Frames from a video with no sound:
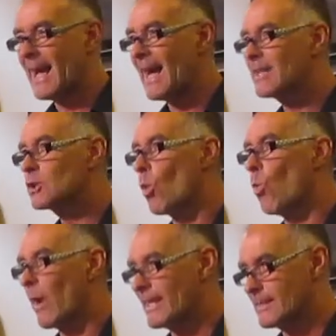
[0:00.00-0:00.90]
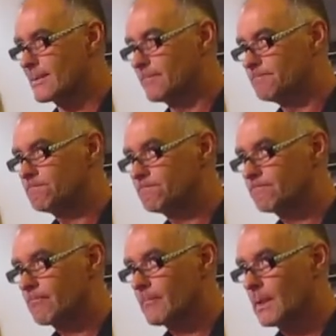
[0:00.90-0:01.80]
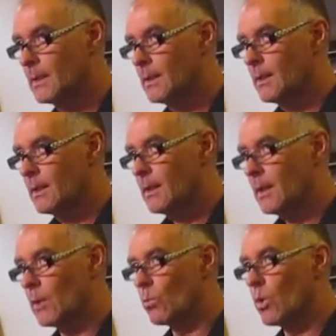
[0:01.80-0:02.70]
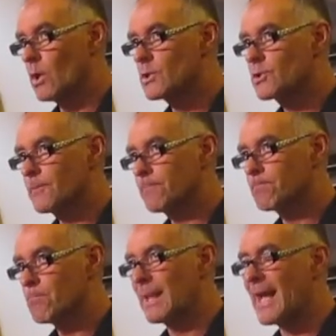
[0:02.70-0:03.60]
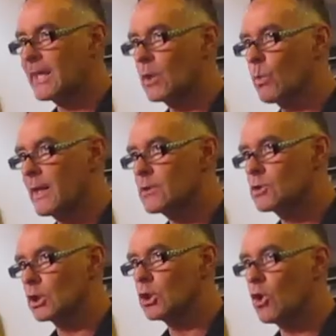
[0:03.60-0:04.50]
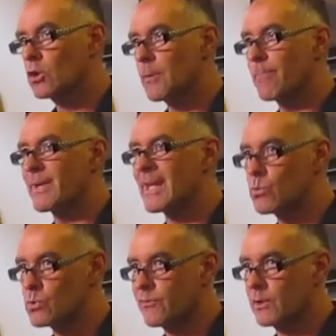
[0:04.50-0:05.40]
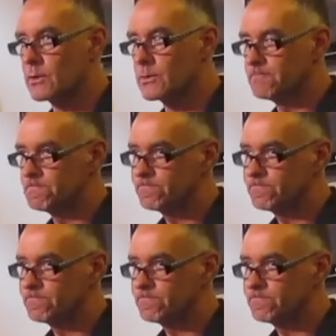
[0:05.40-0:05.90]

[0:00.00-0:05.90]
and white. It was black and white to Lord Brailsford,